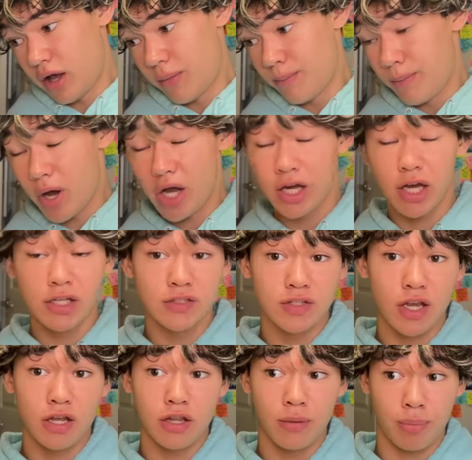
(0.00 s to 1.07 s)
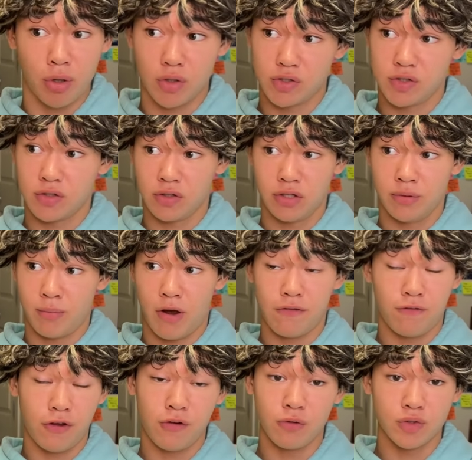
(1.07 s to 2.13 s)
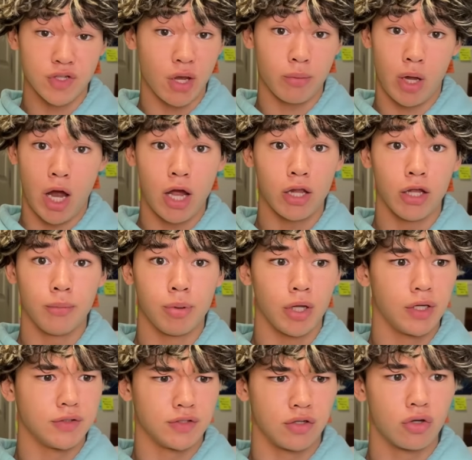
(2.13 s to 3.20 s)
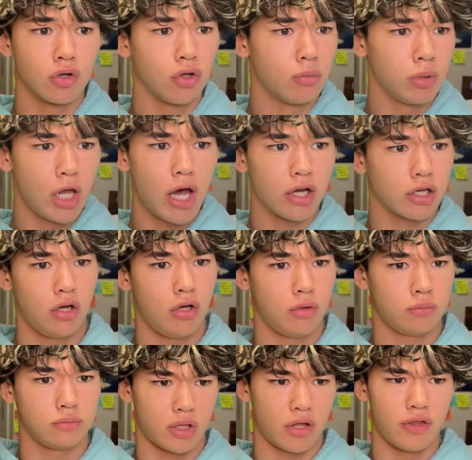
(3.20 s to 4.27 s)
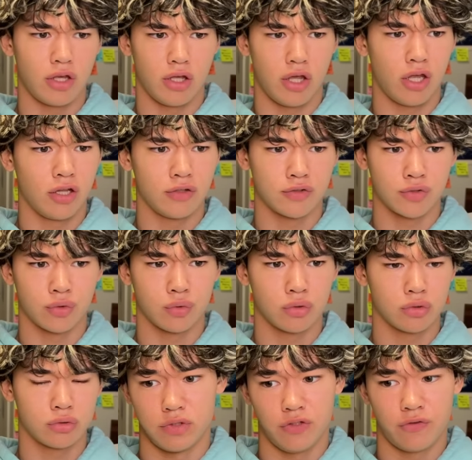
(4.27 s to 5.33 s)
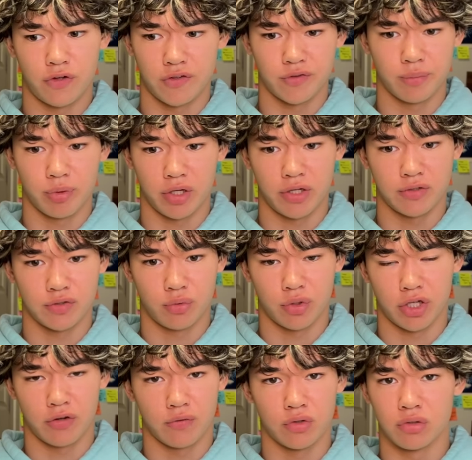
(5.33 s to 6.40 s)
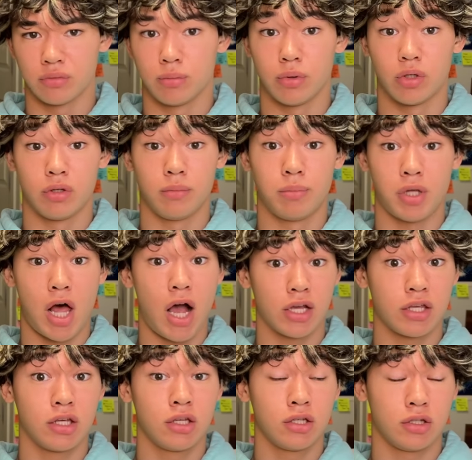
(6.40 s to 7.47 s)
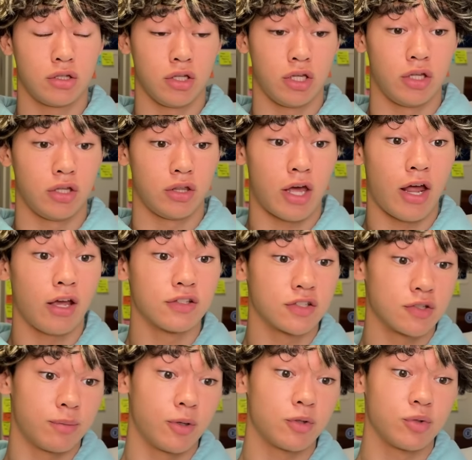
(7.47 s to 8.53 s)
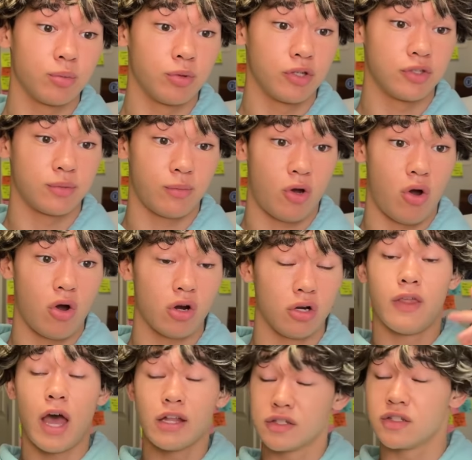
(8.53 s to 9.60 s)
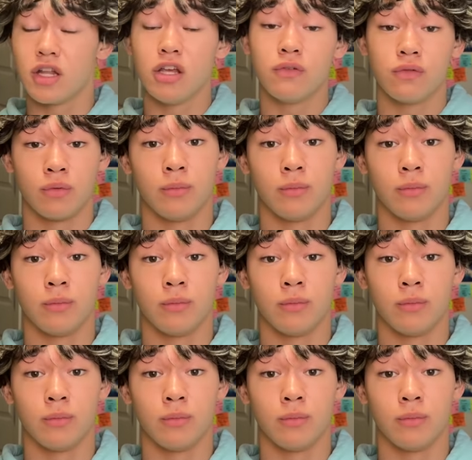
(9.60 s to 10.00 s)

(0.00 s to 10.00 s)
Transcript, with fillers: Might I say that personally, my favorite type of highlight play is a good old block. Um, I think hitting's cool, defensive plays or whatever, but blocking, like, that has a special place in my heart. That's an eight for